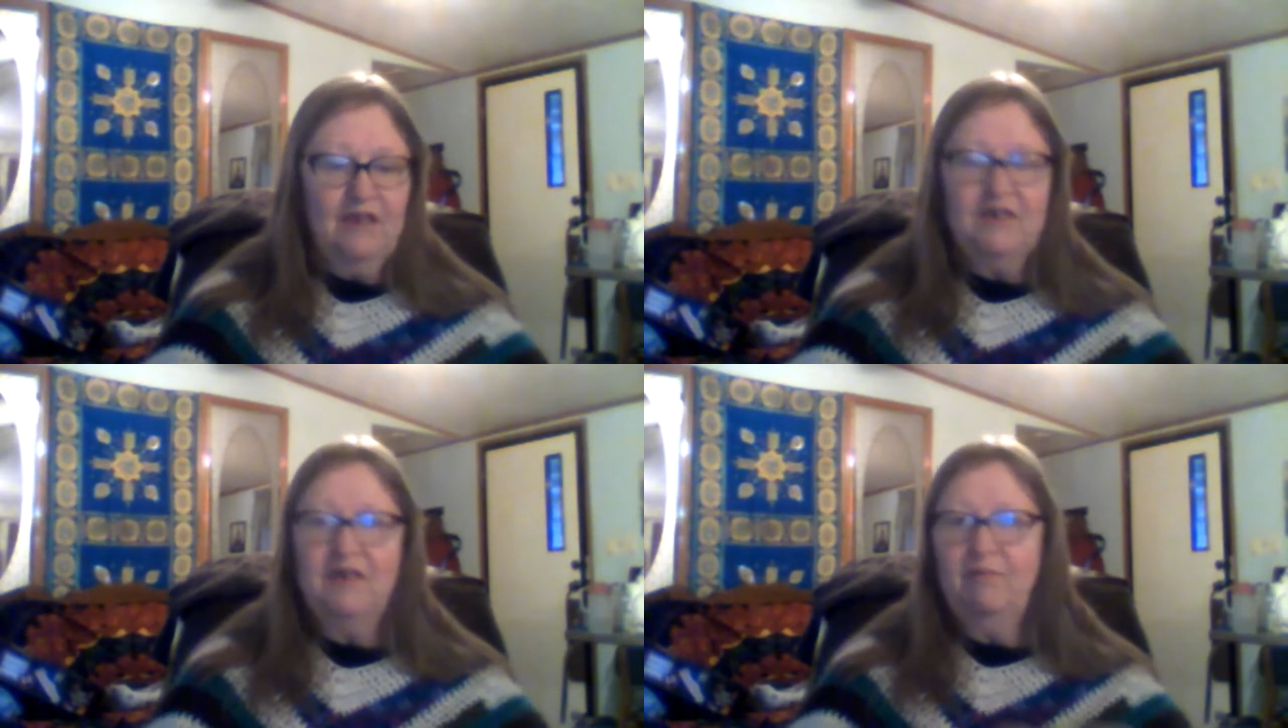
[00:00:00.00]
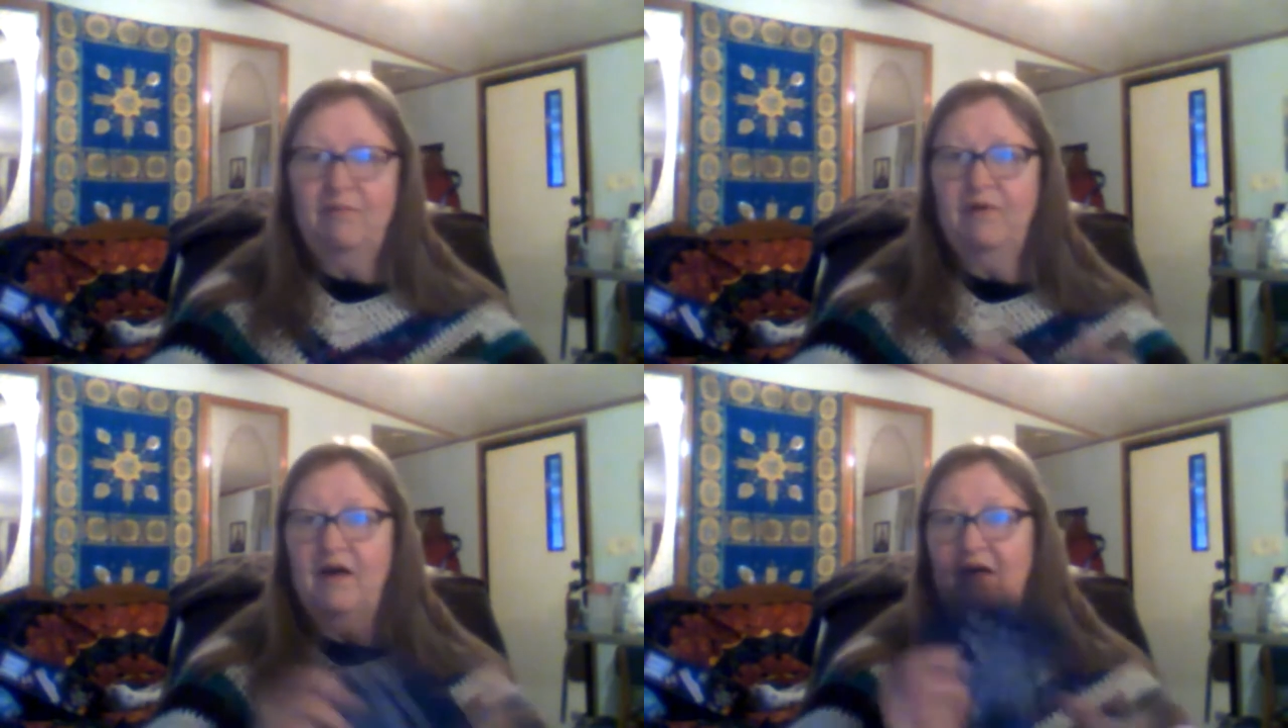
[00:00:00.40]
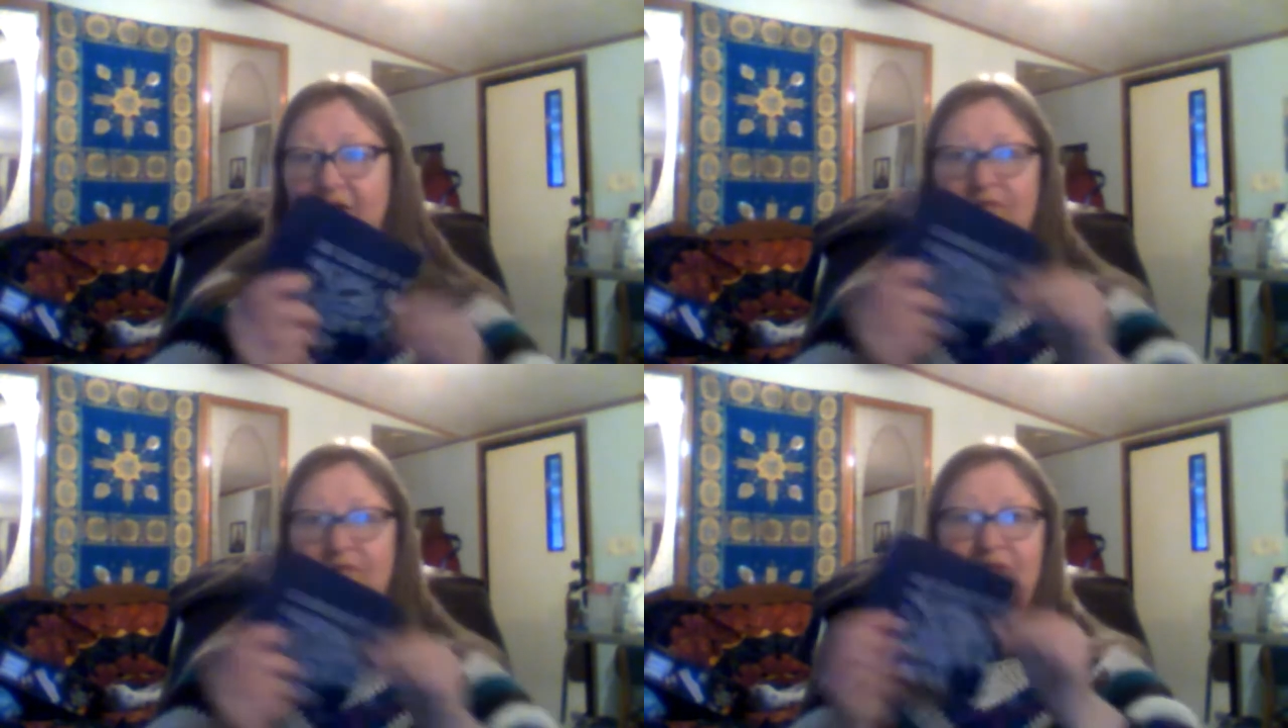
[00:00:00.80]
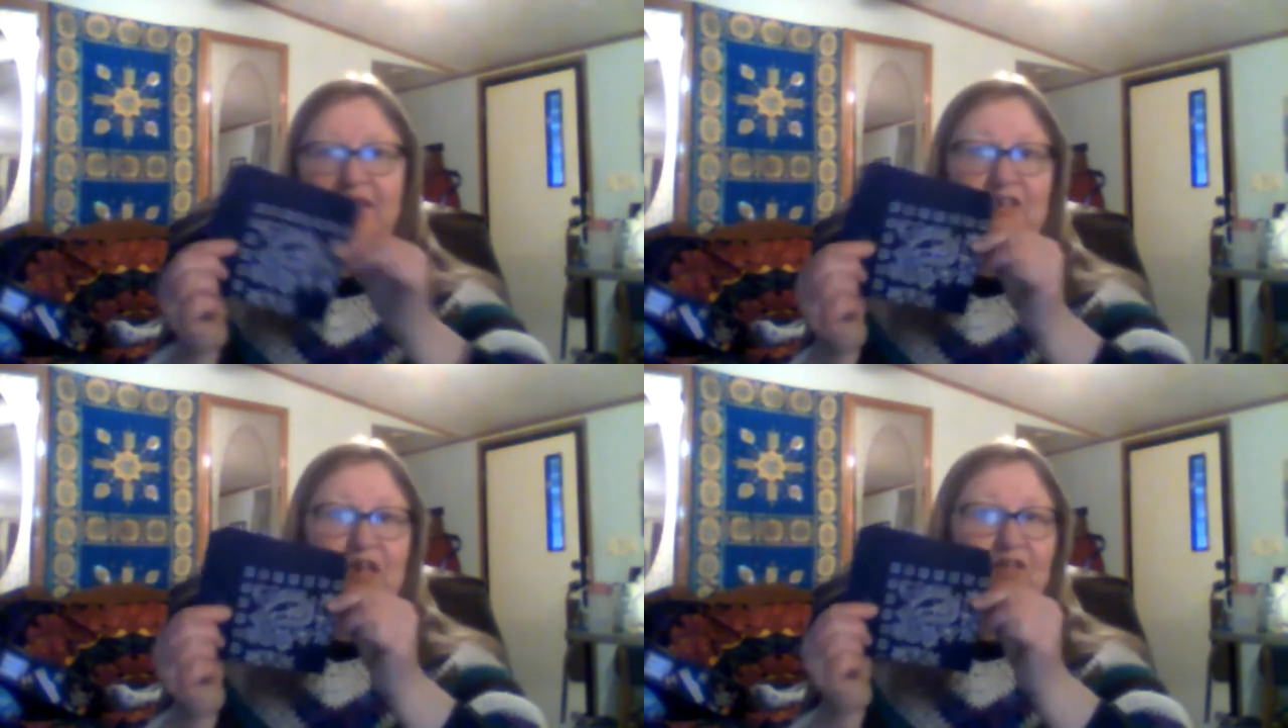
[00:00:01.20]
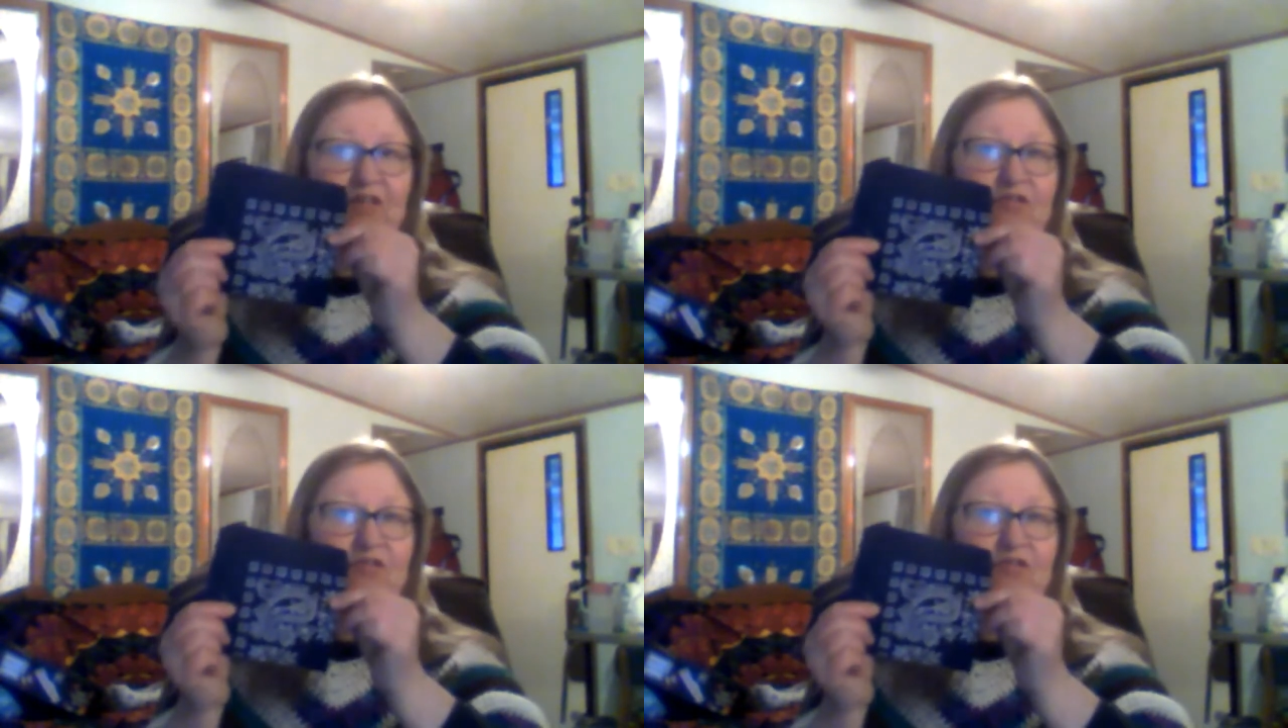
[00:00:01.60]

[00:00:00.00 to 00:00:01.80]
she suggests